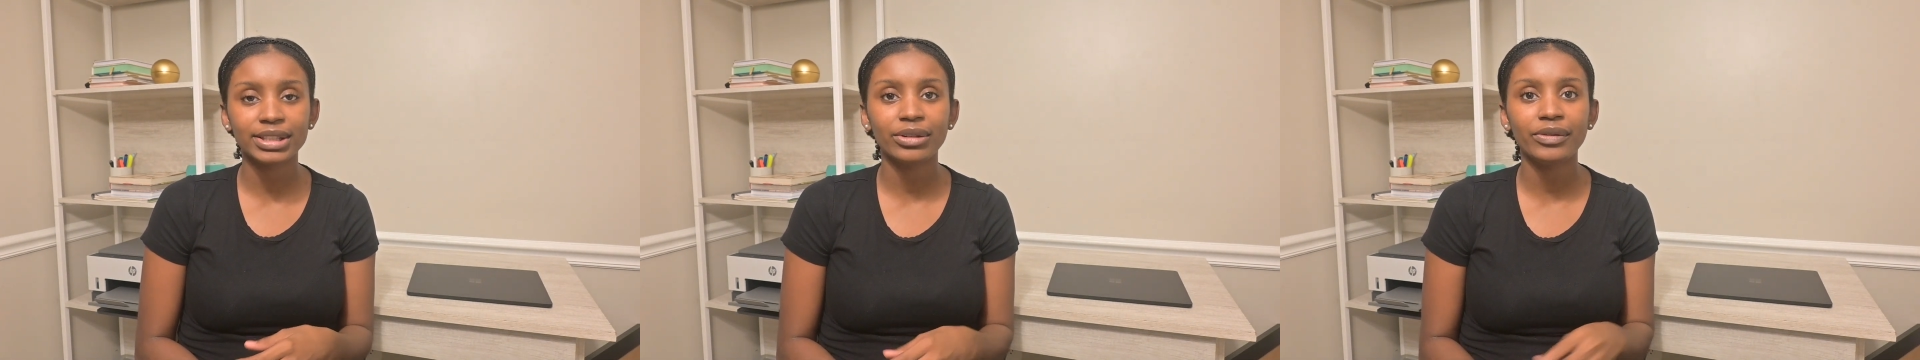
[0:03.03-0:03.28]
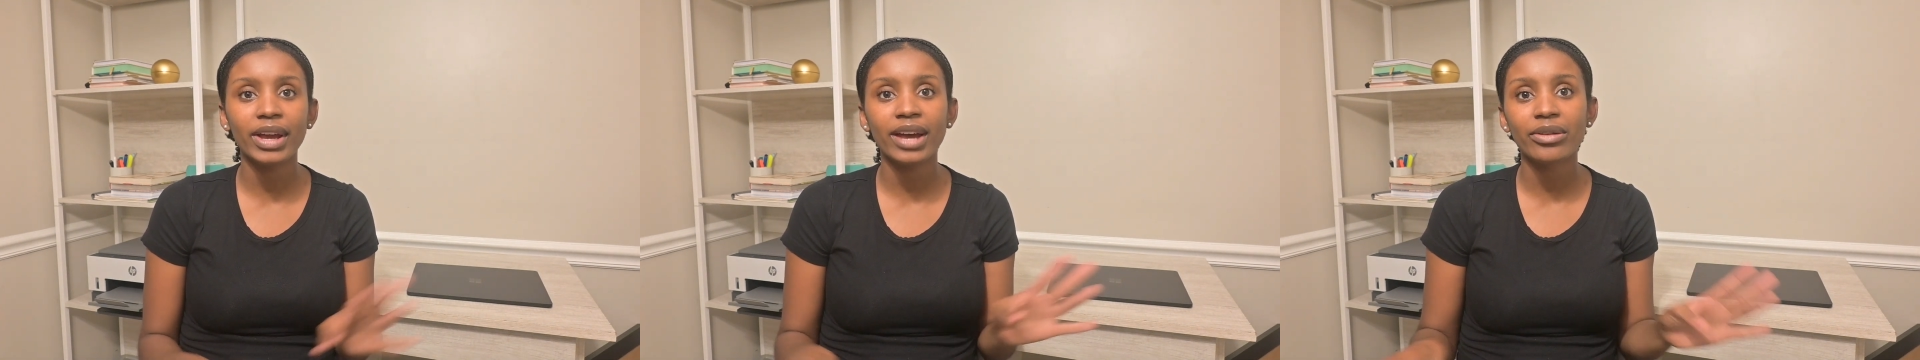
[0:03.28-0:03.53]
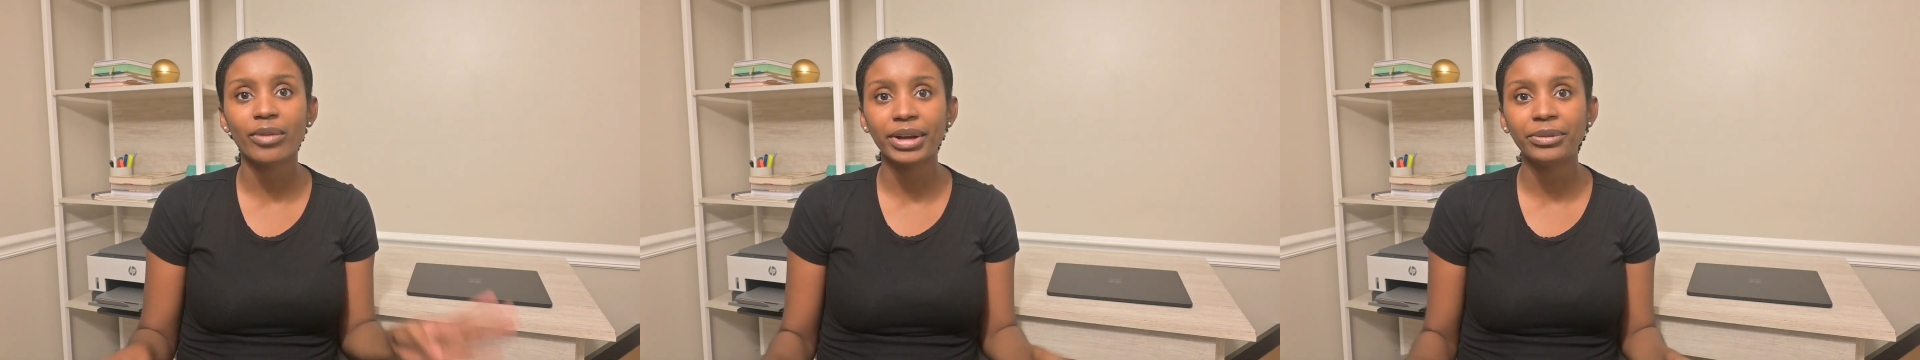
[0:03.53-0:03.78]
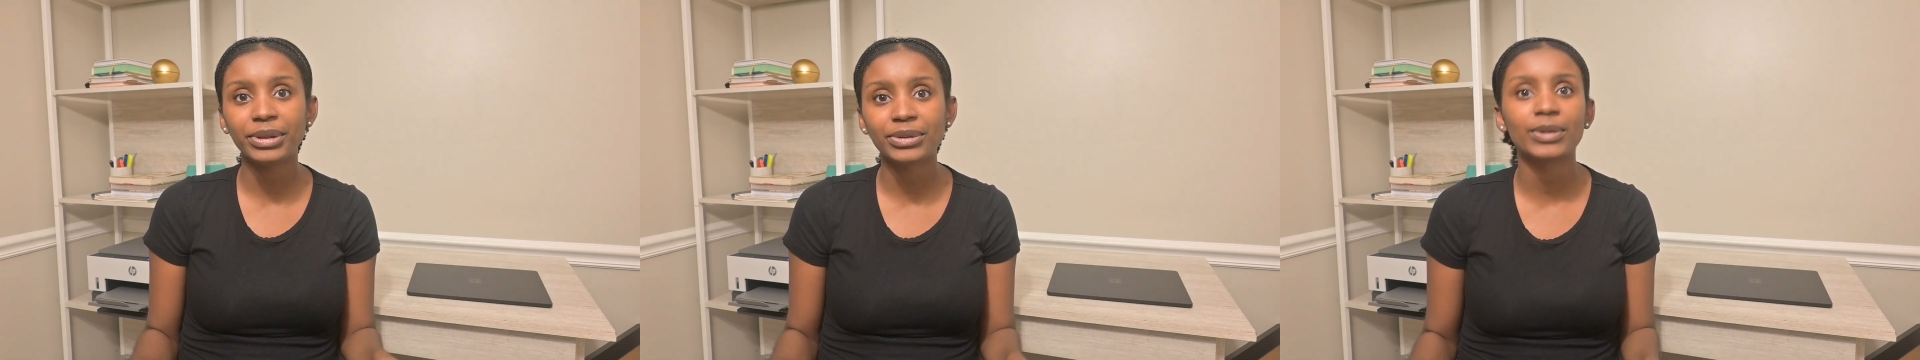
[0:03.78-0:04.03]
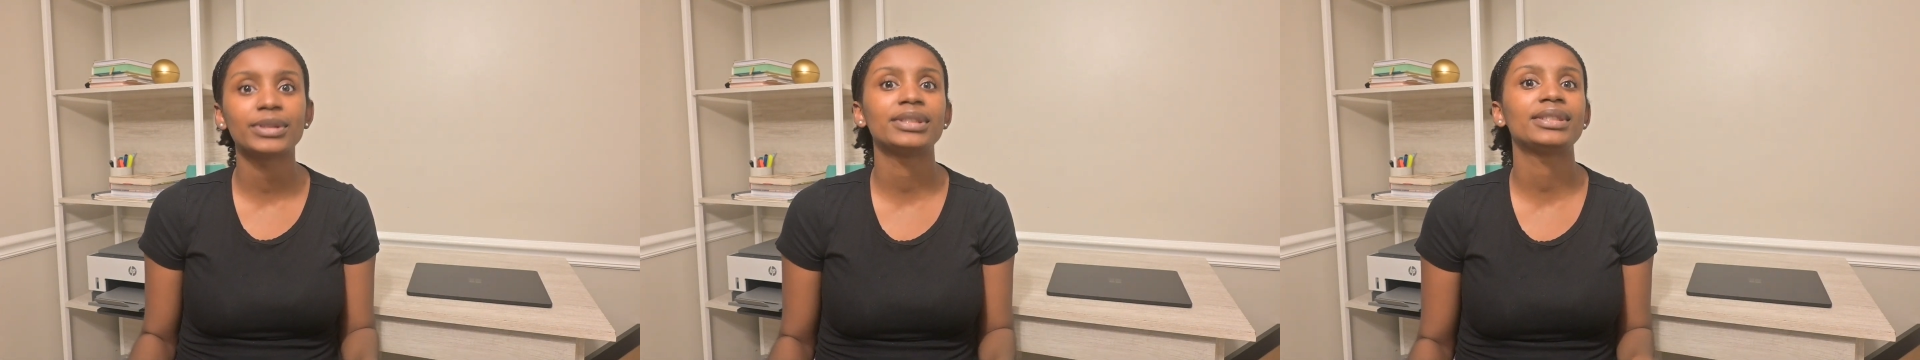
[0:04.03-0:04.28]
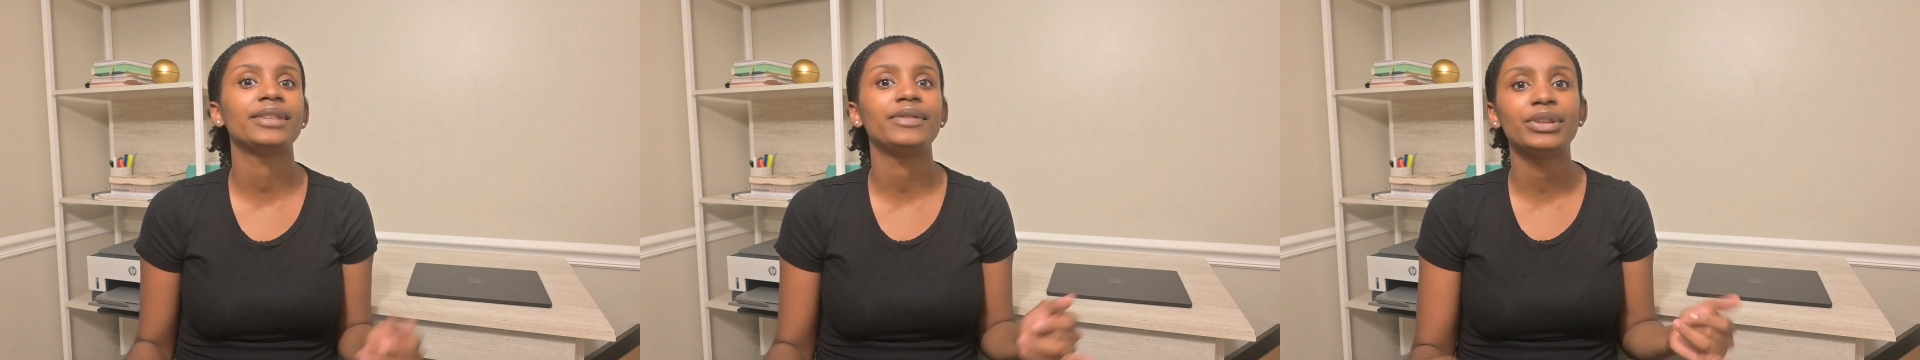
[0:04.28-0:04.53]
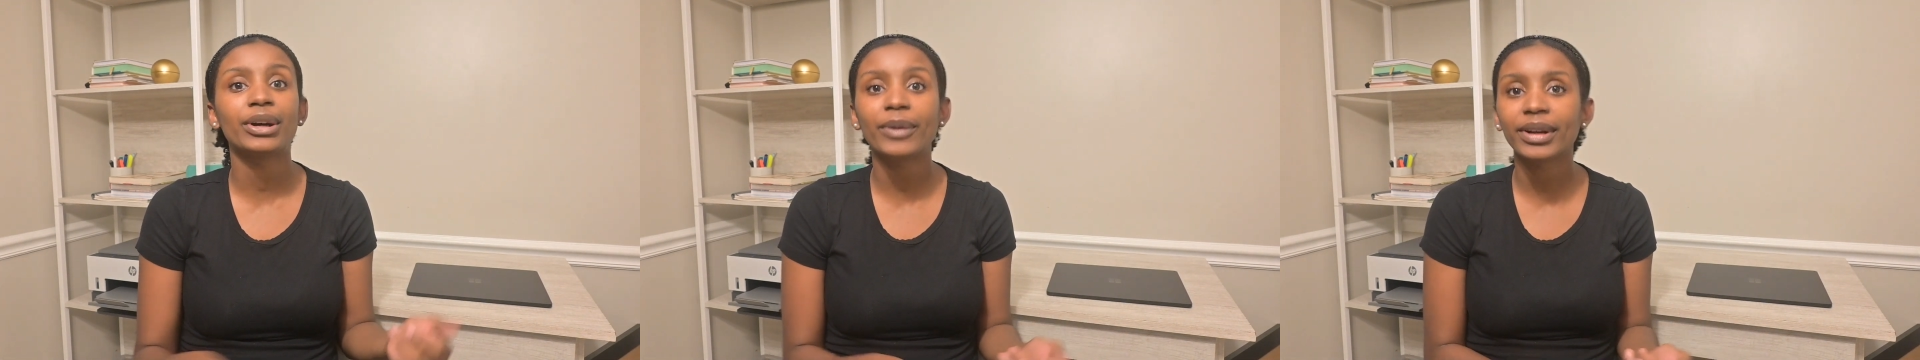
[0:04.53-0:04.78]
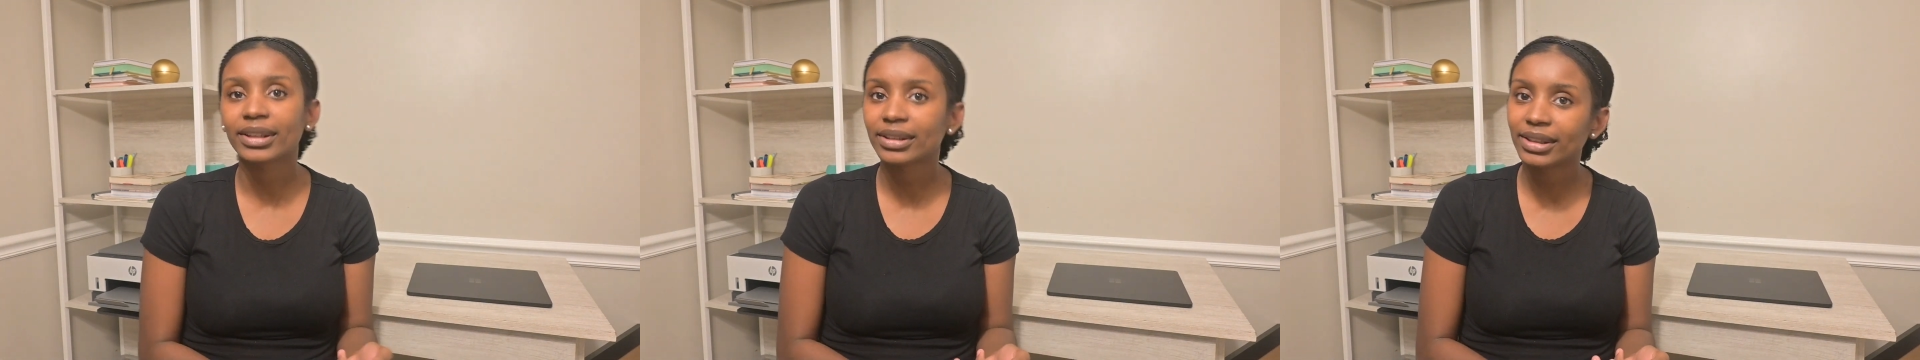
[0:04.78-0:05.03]
So if you have the right resources, if you know
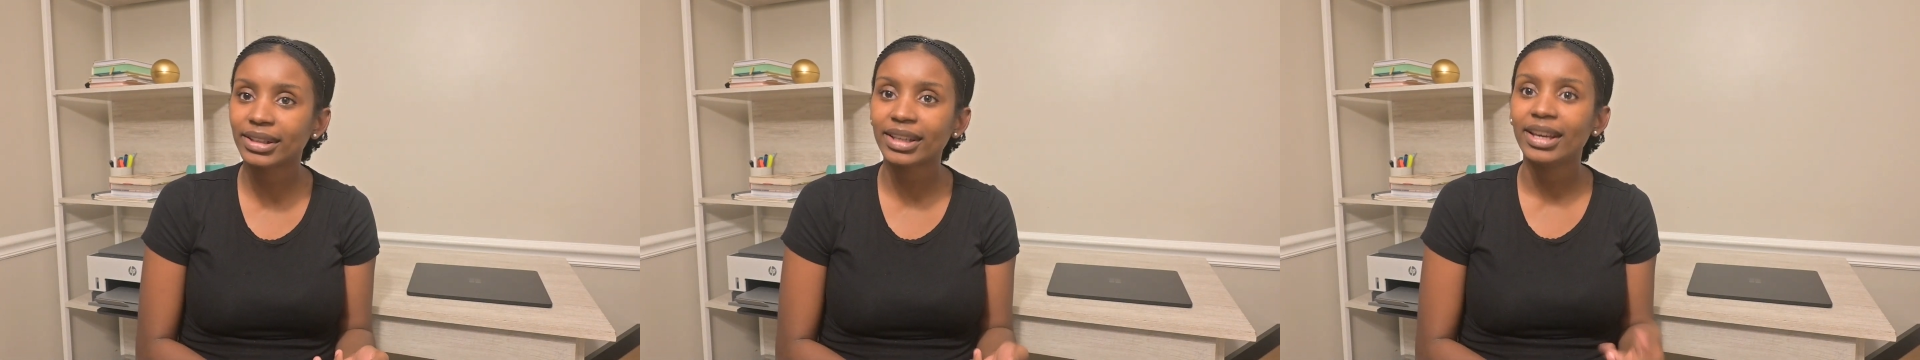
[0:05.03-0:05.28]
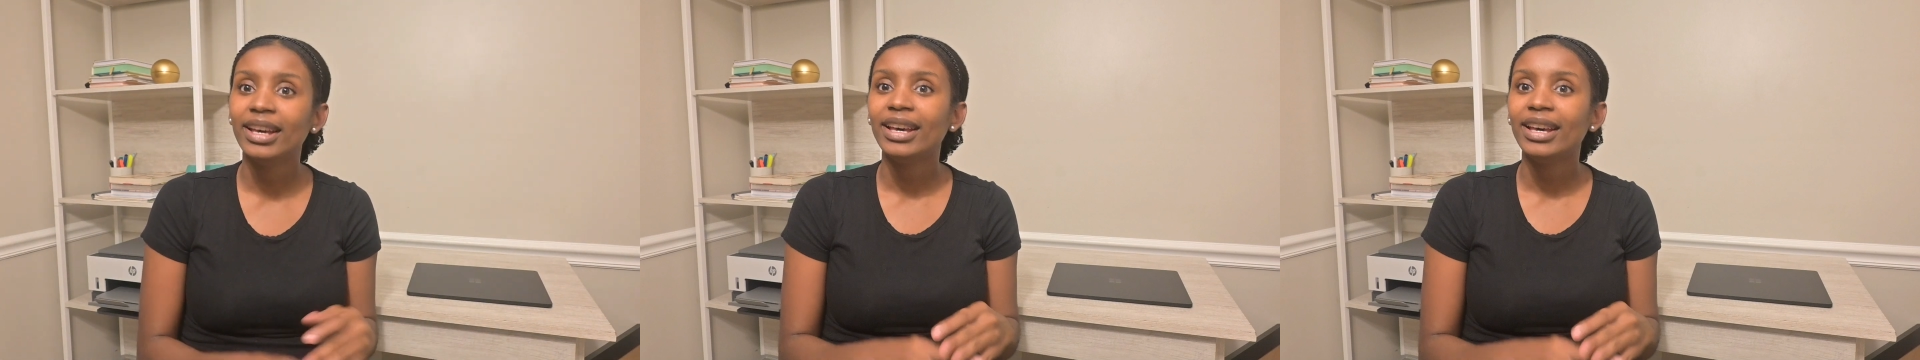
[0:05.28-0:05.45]
where to look,